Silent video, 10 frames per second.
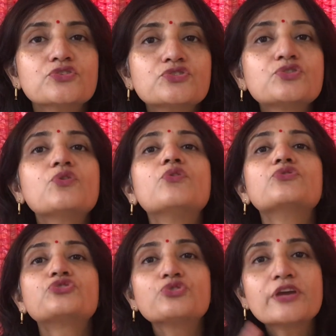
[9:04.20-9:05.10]
So
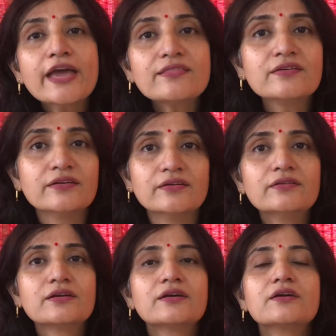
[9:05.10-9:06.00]
together,
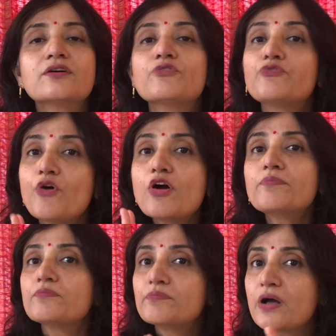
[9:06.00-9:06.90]

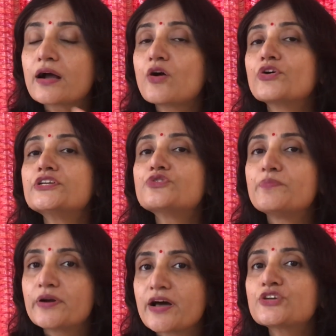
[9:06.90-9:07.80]
according to
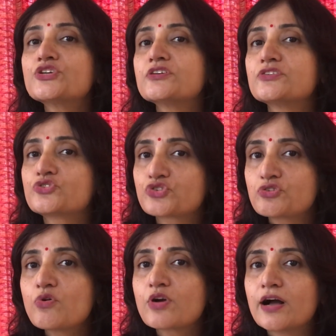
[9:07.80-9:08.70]
Parashara's
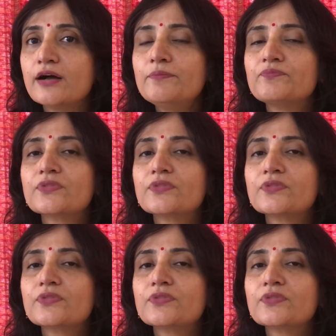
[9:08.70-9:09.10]
shloka,